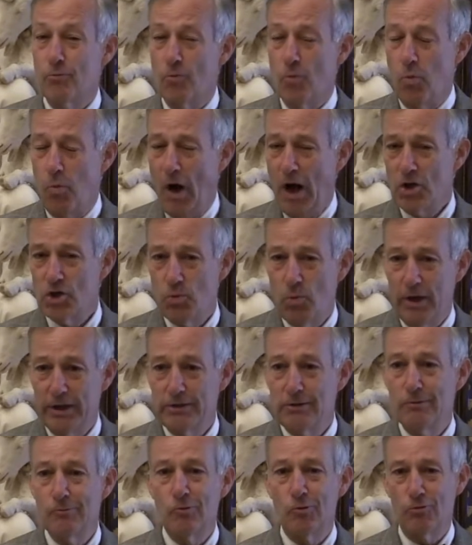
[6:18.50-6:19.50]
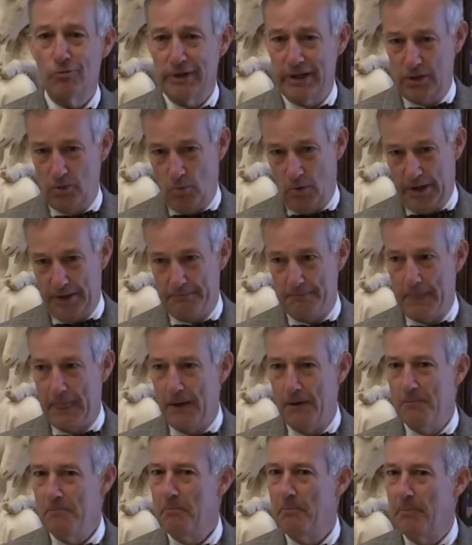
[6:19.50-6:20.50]
Watch one, read one.
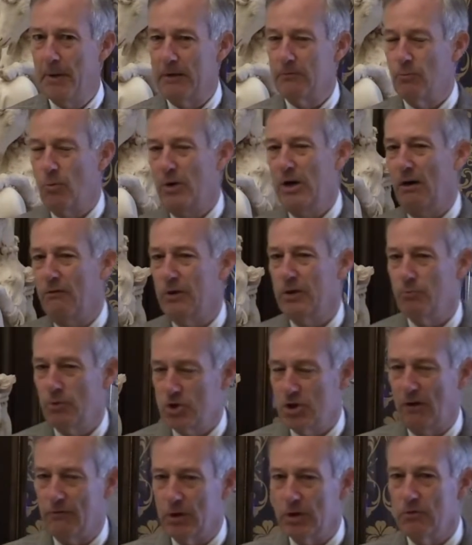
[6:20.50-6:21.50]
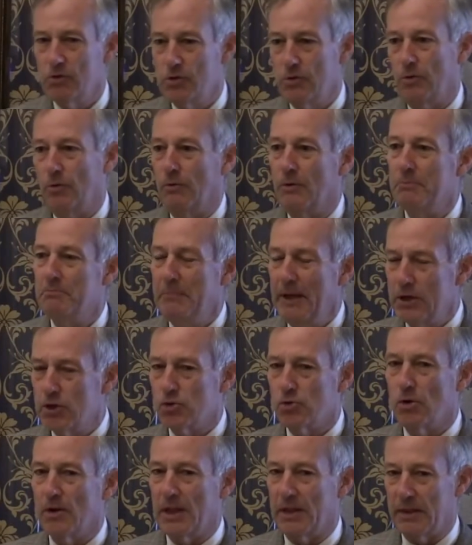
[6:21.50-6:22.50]
But whichever you do, make
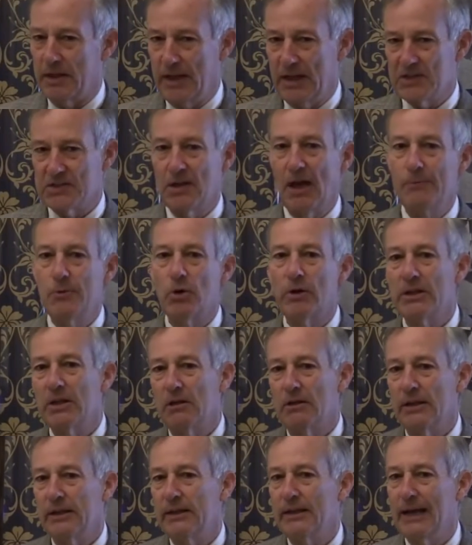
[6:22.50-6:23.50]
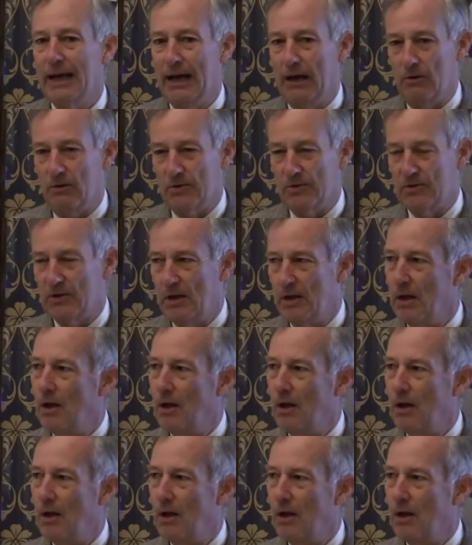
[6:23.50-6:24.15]
sure that the next time you're in the League House,